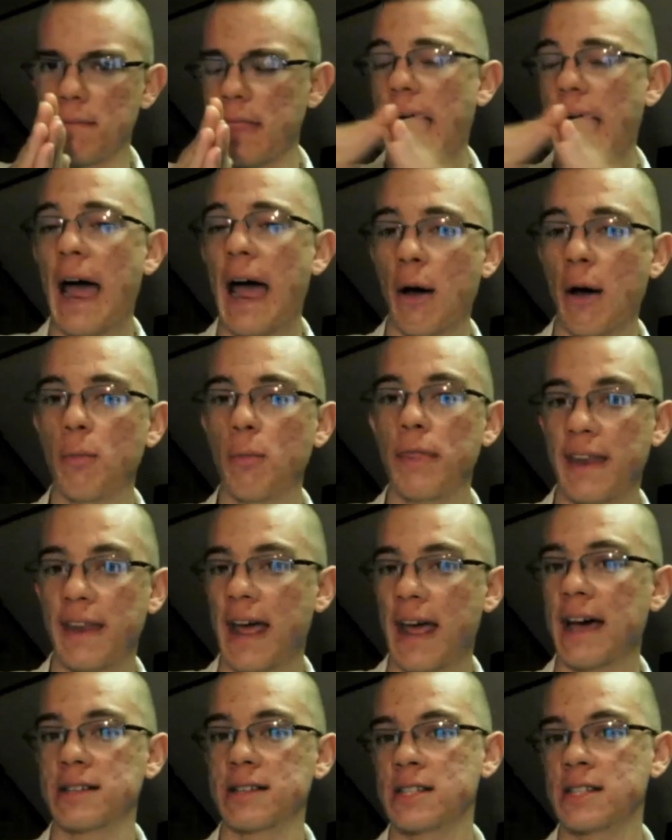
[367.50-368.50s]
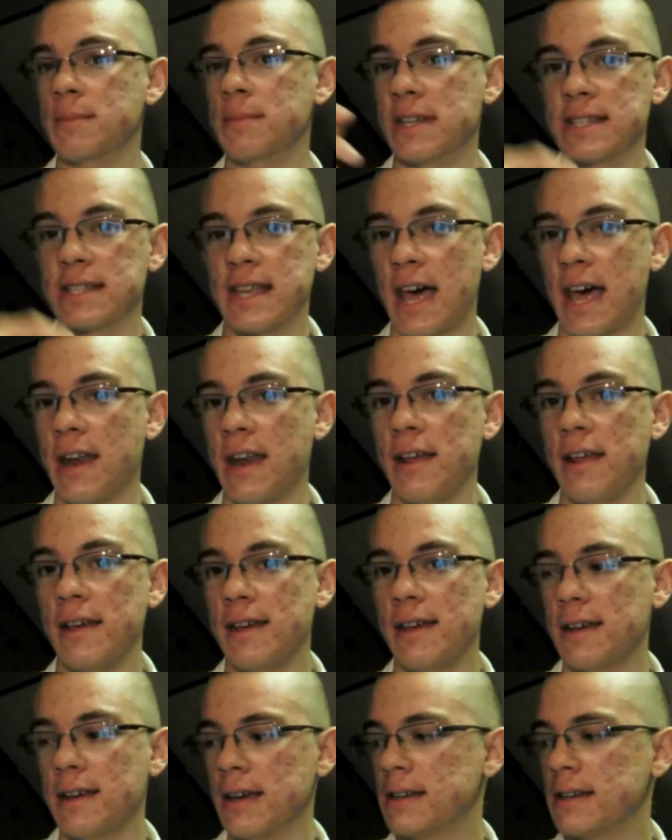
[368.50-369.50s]
out that has to be said.
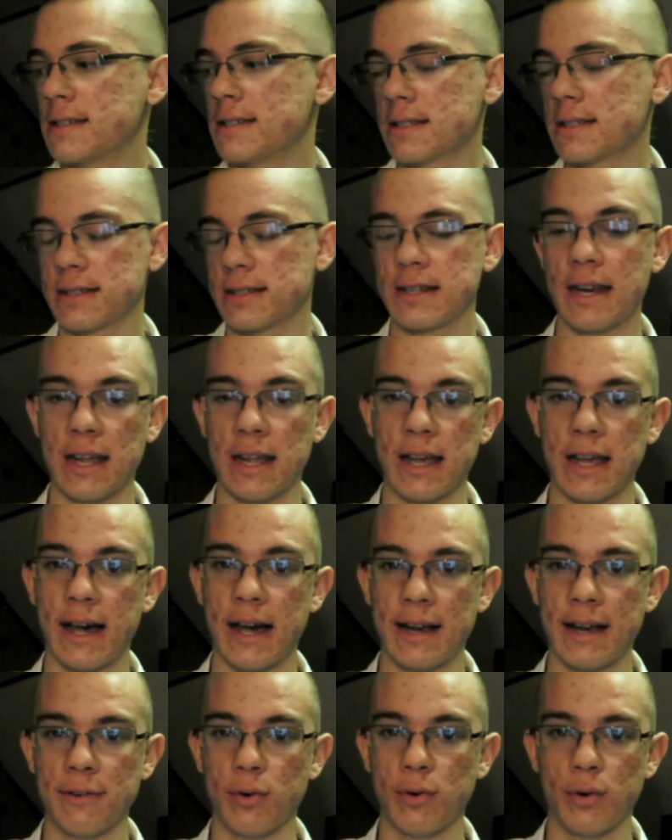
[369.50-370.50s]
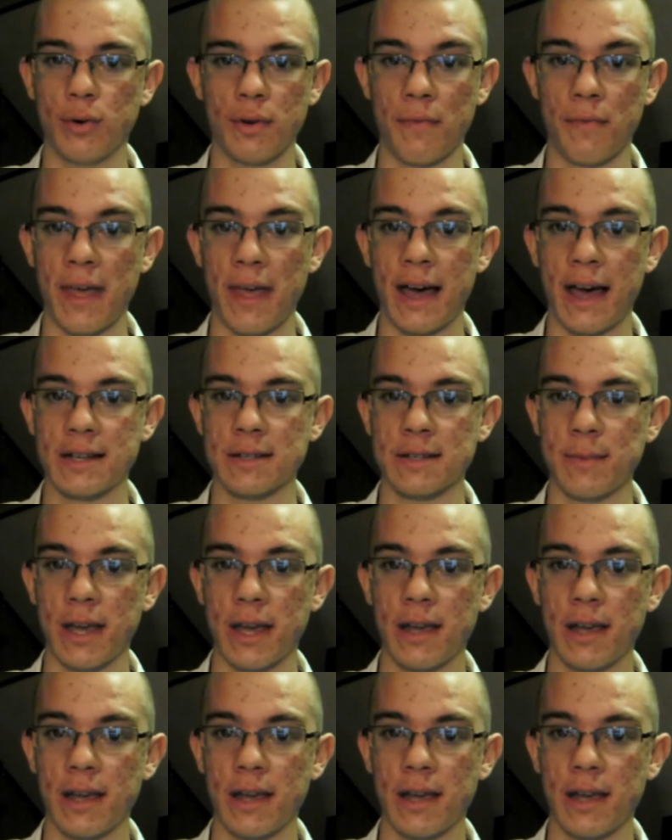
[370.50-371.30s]
It's getting kind of old, if you ask me.